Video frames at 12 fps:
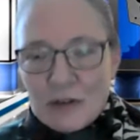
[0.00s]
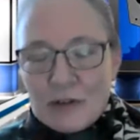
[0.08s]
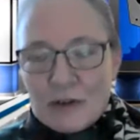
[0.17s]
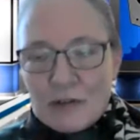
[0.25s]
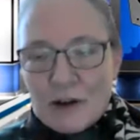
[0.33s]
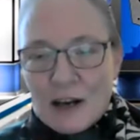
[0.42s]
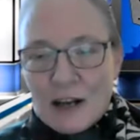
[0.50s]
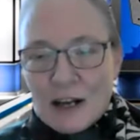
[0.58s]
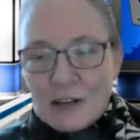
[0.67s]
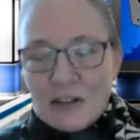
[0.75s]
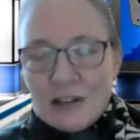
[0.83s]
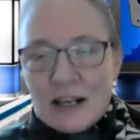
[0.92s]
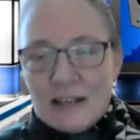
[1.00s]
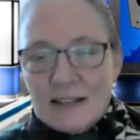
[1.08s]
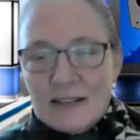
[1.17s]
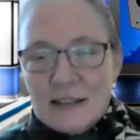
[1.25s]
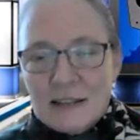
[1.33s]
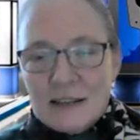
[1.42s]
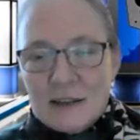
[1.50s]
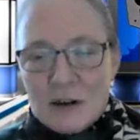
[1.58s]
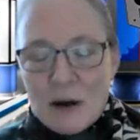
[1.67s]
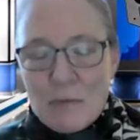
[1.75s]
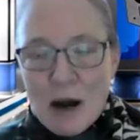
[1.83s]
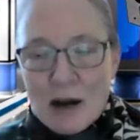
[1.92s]
their financial legacies and
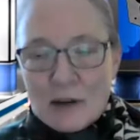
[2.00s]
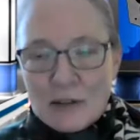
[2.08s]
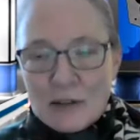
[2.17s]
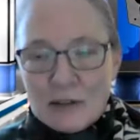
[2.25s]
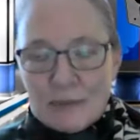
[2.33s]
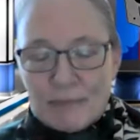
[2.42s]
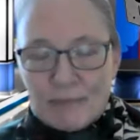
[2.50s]
their empires.